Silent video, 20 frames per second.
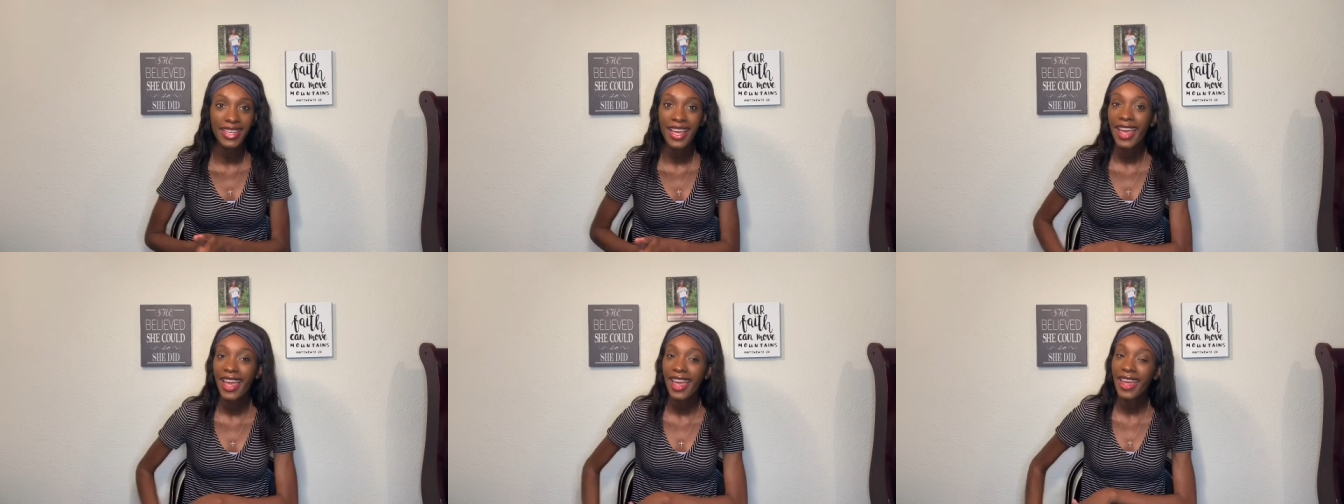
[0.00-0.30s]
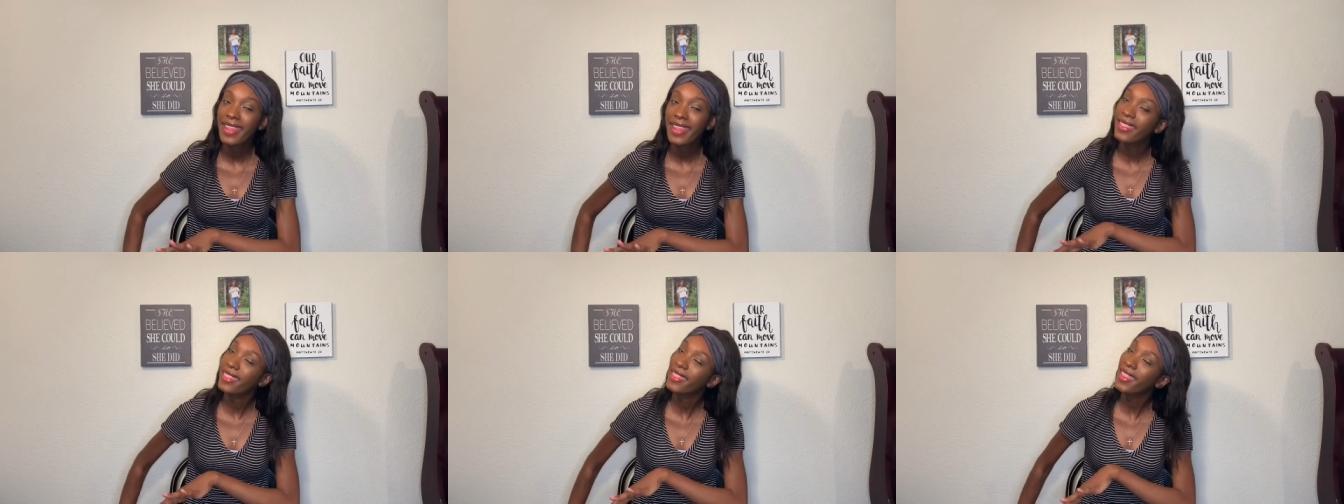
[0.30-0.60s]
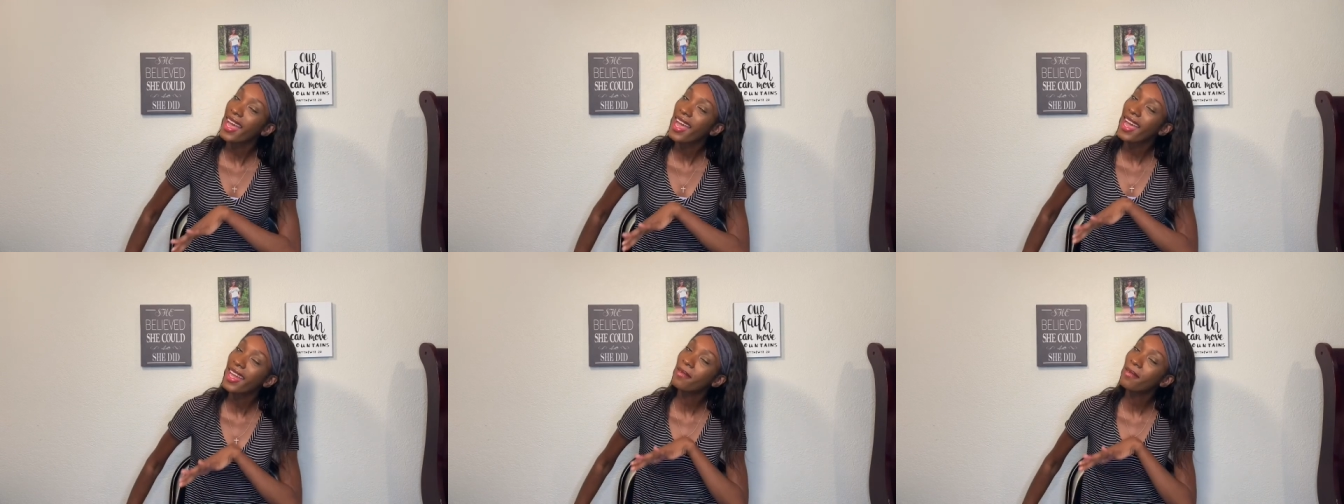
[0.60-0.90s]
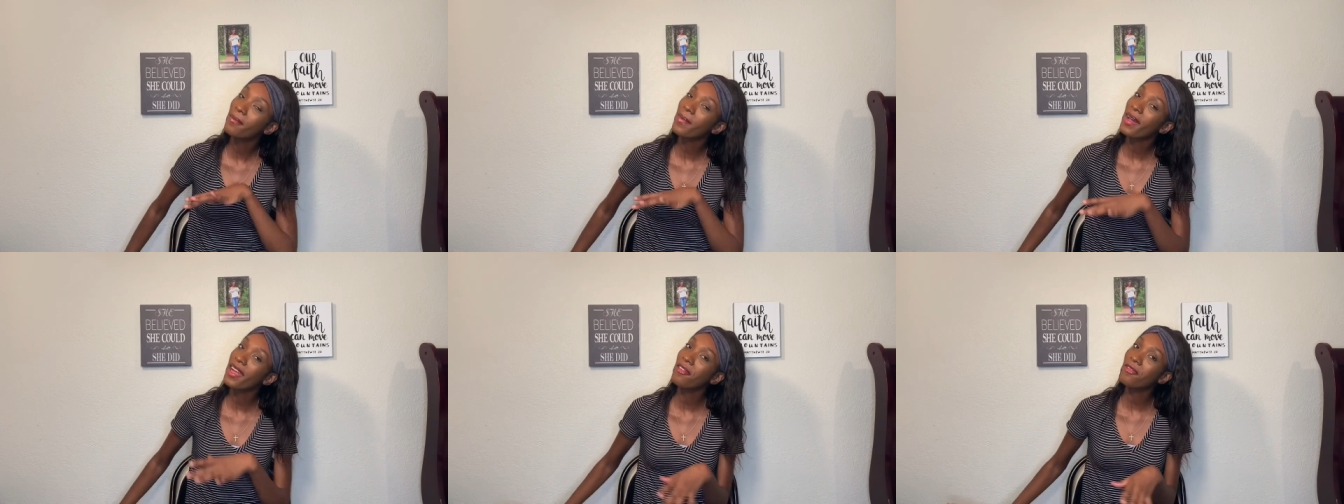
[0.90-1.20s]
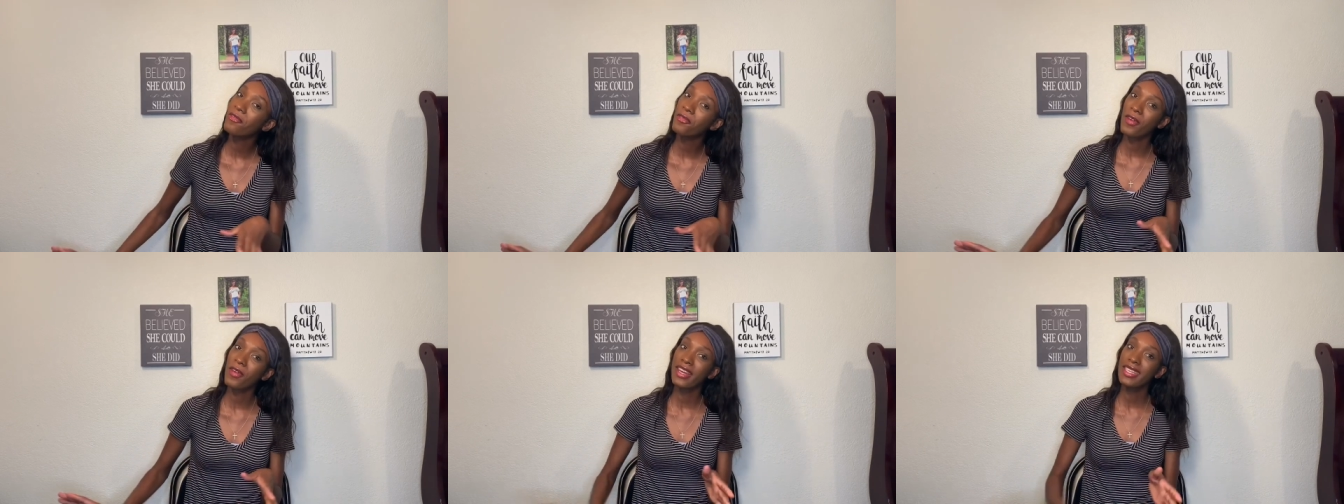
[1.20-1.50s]
And that, my
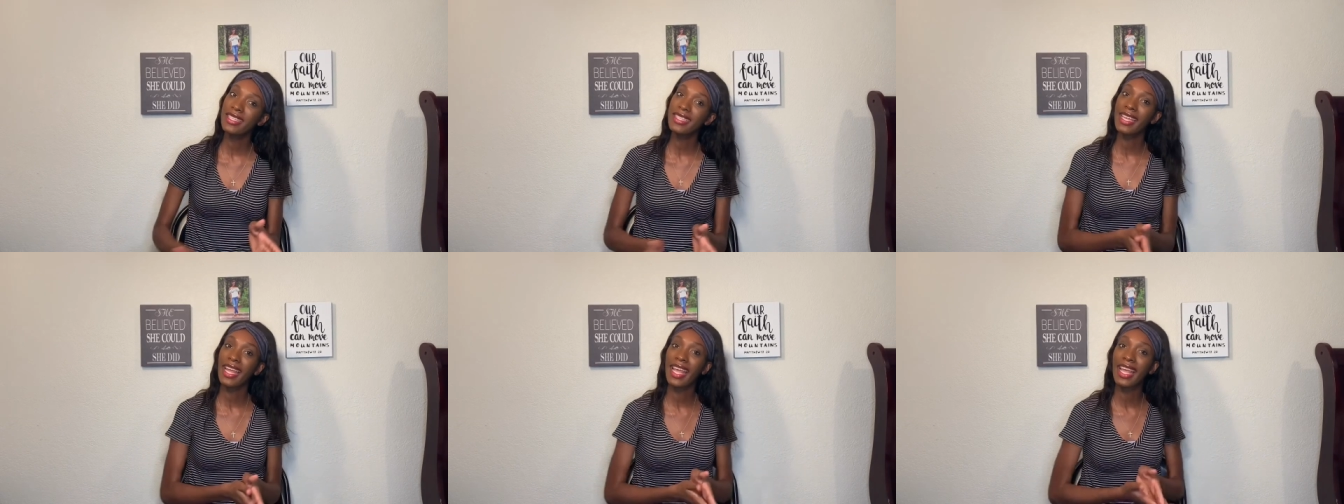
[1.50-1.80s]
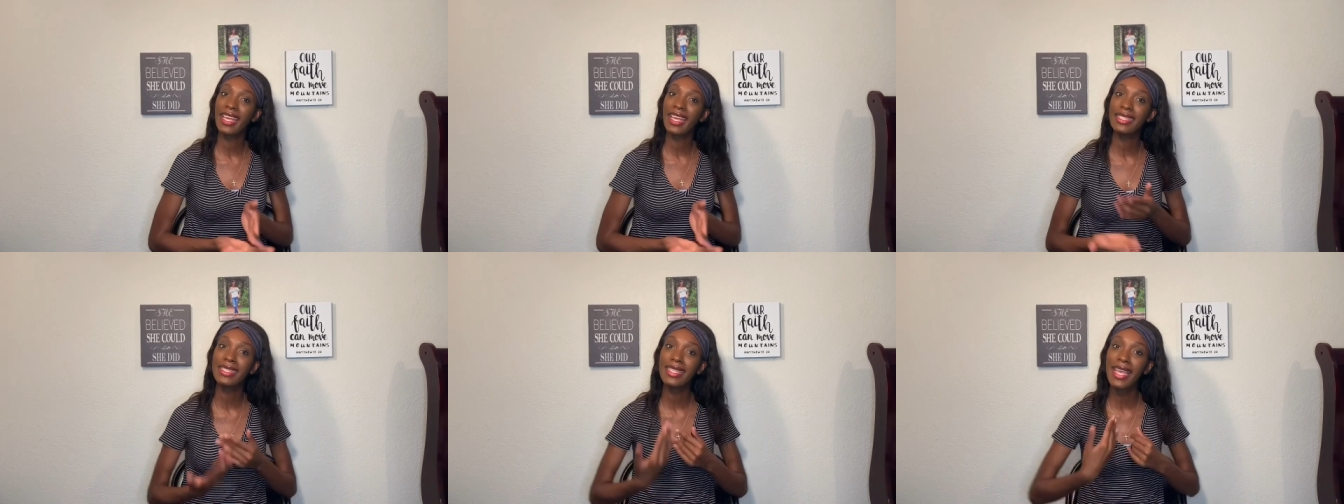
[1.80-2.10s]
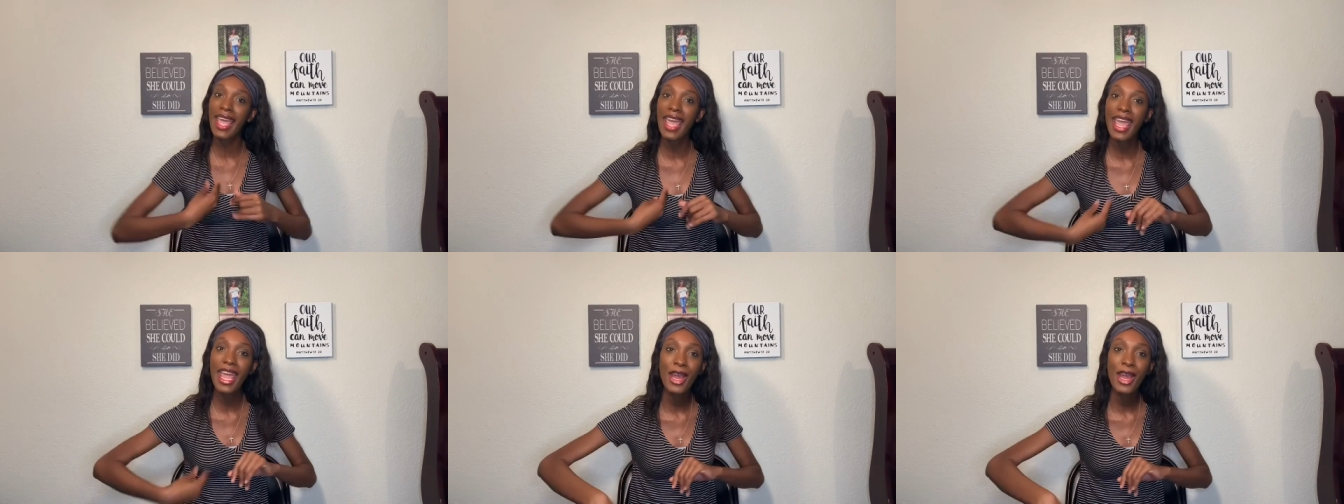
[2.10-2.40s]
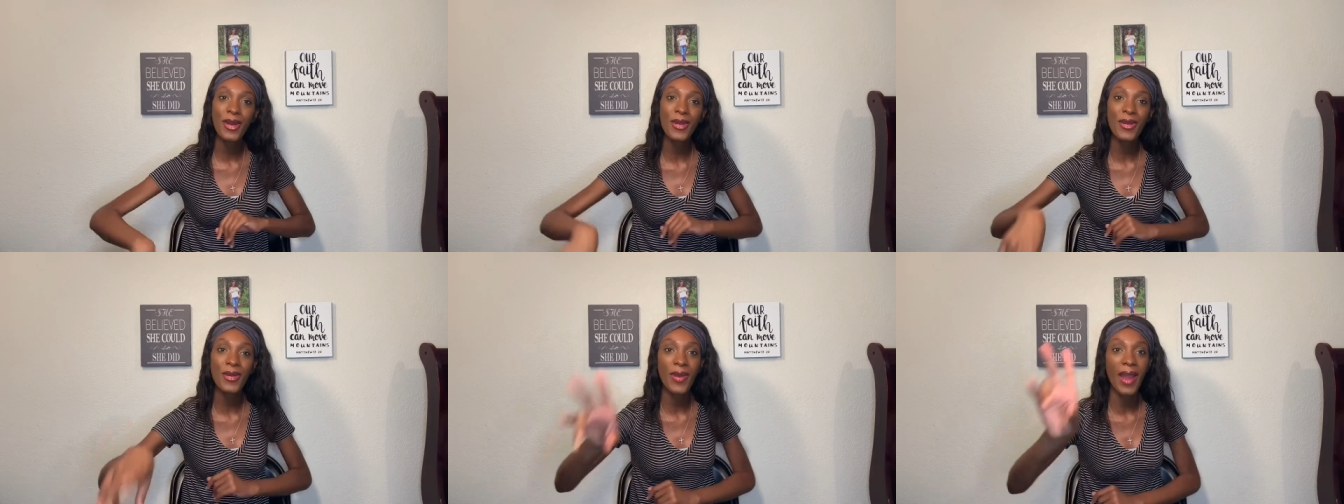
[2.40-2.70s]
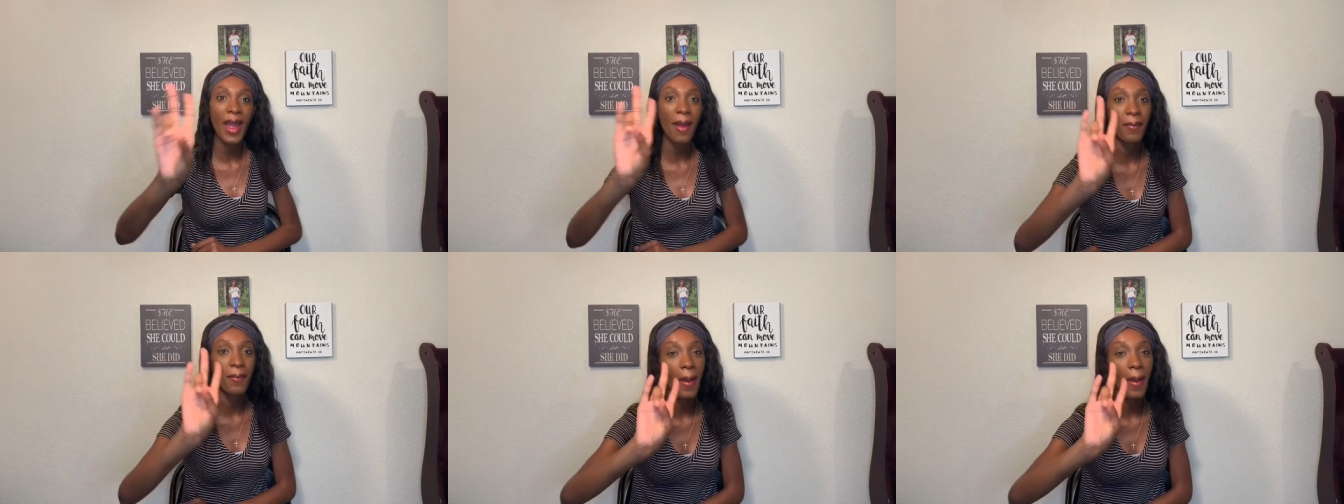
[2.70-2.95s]
friend, is a wrap.